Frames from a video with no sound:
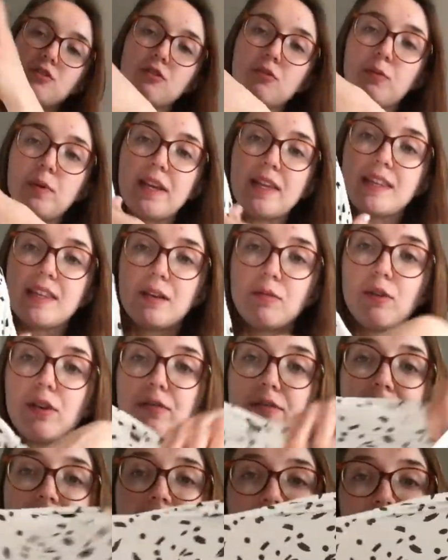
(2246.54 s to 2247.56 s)
do a weird thing where
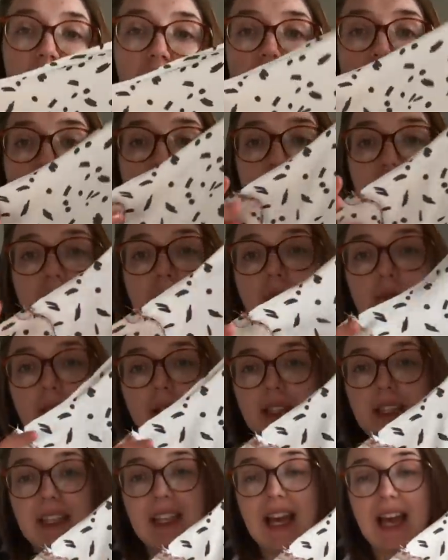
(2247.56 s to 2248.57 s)
you attach the bottom
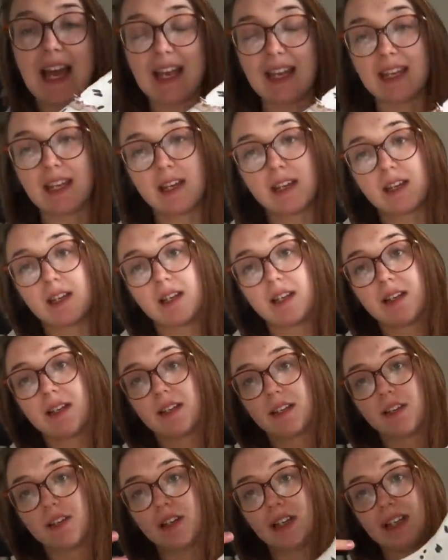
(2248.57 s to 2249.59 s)
by the leg,
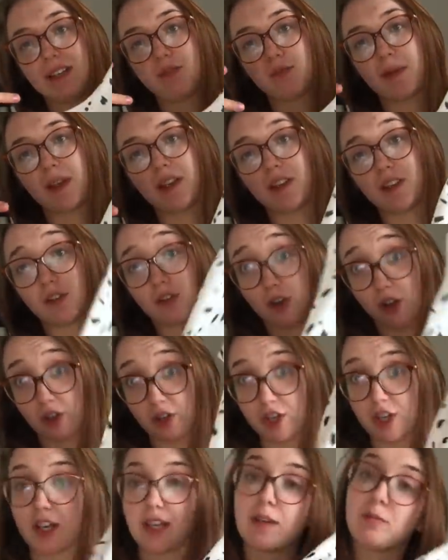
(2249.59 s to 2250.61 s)
you leave a bit of the
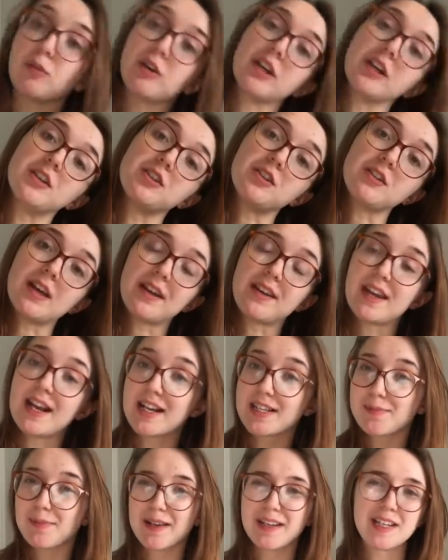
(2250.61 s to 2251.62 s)
crotch and then we're going to do that
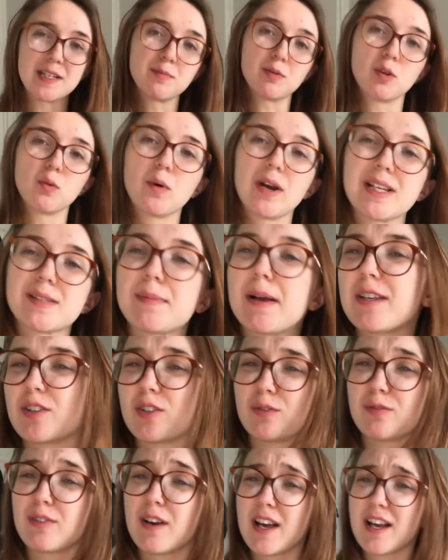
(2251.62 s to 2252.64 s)
next but I need to put the waistband
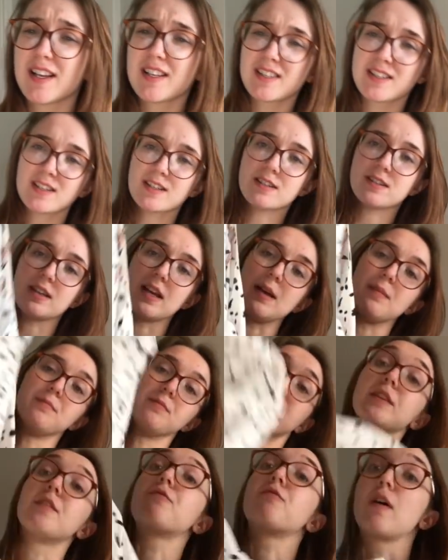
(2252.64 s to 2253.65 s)
on first
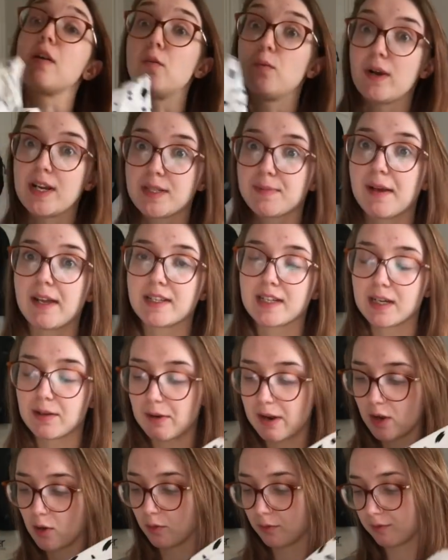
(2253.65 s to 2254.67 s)
um the front waistband
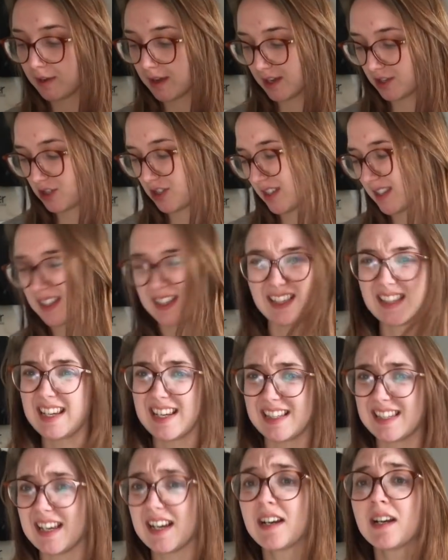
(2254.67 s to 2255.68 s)
anyway on first just because it's
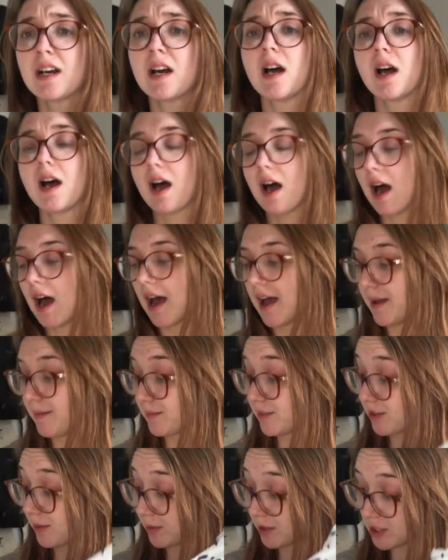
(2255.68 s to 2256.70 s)
easier um
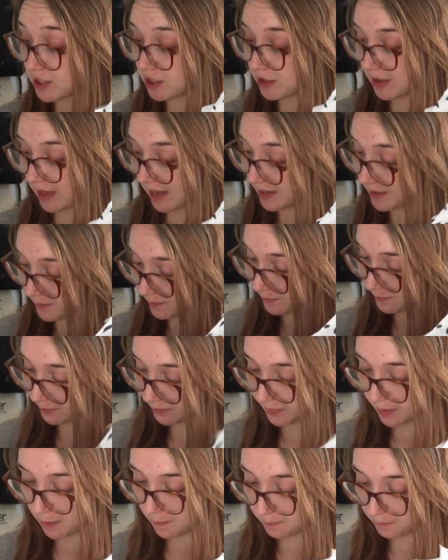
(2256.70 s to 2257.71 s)
so I'm going to do that
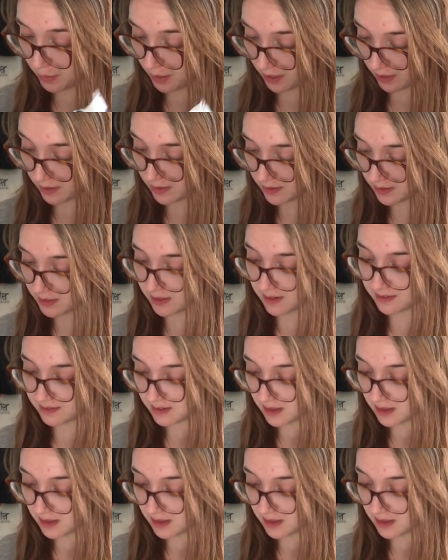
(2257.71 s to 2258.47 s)
but